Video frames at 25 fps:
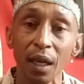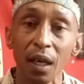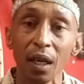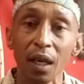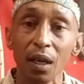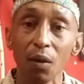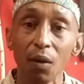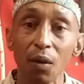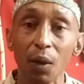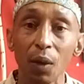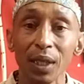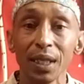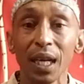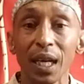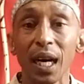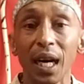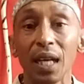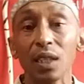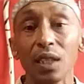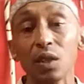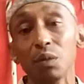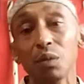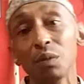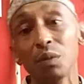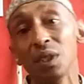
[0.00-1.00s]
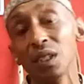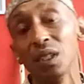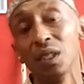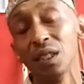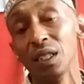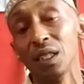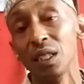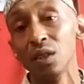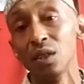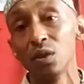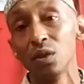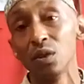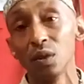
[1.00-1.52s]
what a huntsman
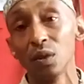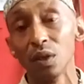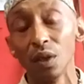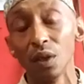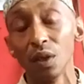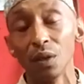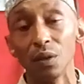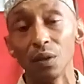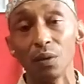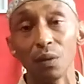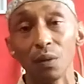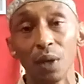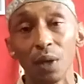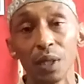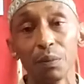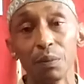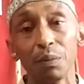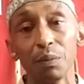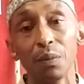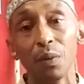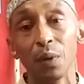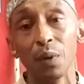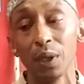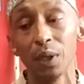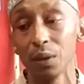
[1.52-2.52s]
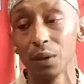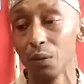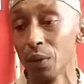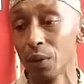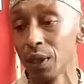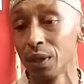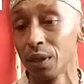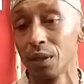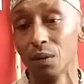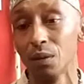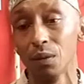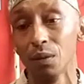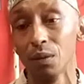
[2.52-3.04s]
needs to know,
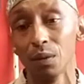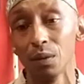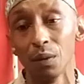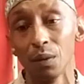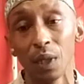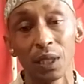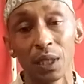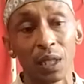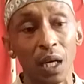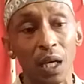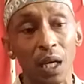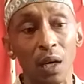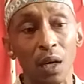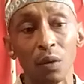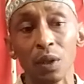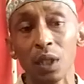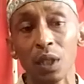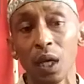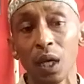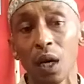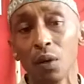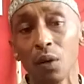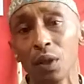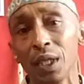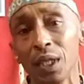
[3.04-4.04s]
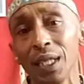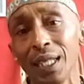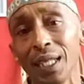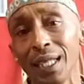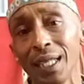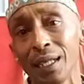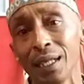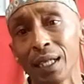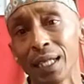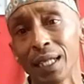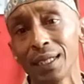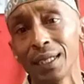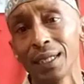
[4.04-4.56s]
how he
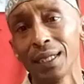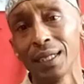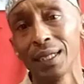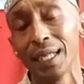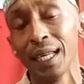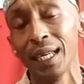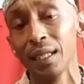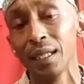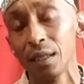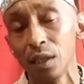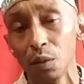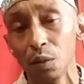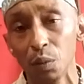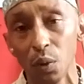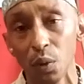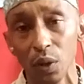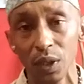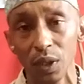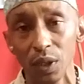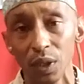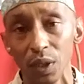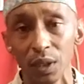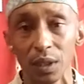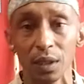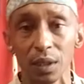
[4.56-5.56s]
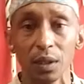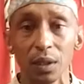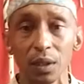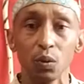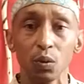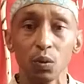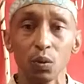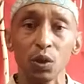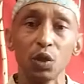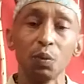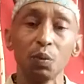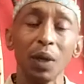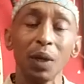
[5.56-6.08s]
has anti-poisons, which
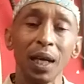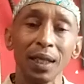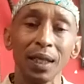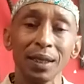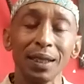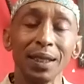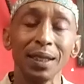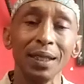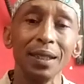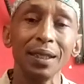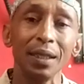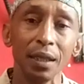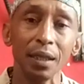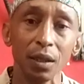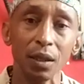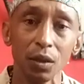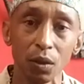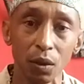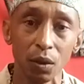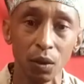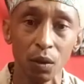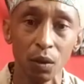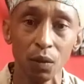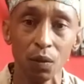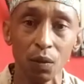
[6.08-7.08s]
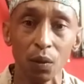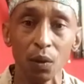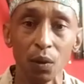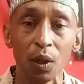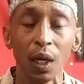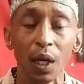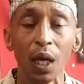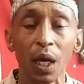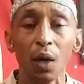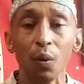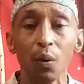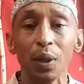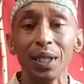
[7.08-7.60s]
plants he needs to know for
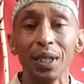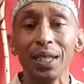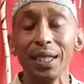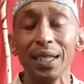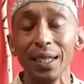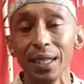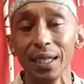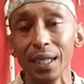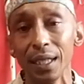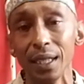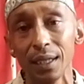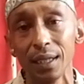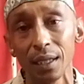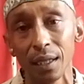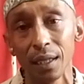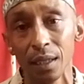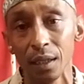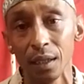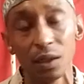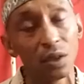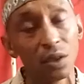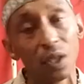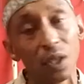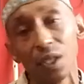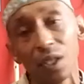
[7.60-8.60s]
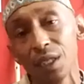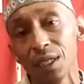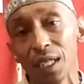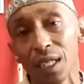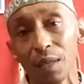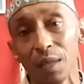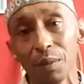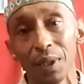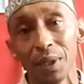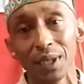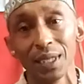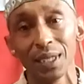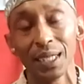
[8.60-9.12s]
when he gets hurt. It's not the
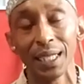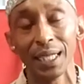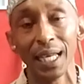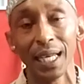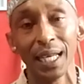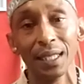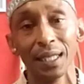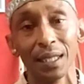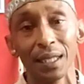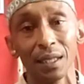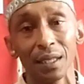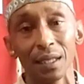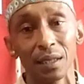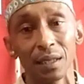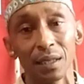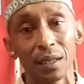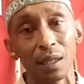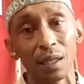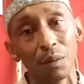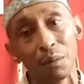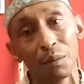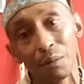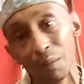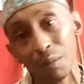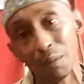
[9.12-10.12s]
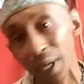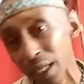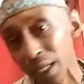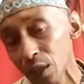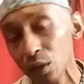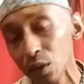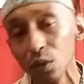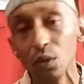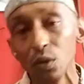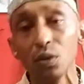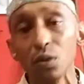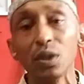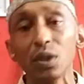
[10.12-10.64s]
same as the gatherers. They might
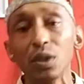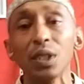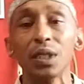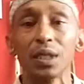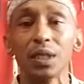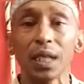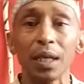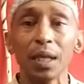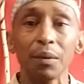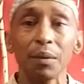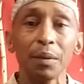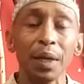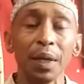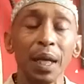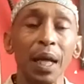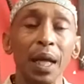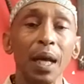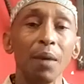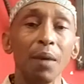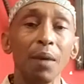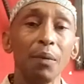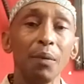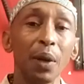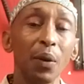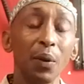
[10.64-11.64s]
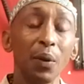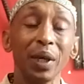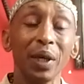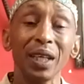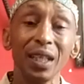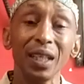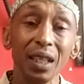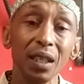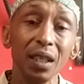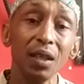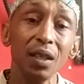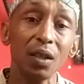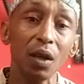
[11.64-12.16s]
use the same, but where
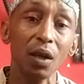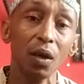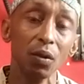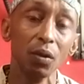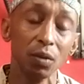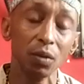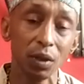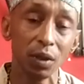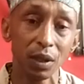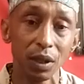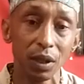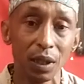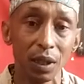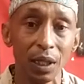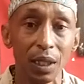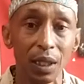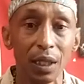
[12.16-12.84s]
he goes,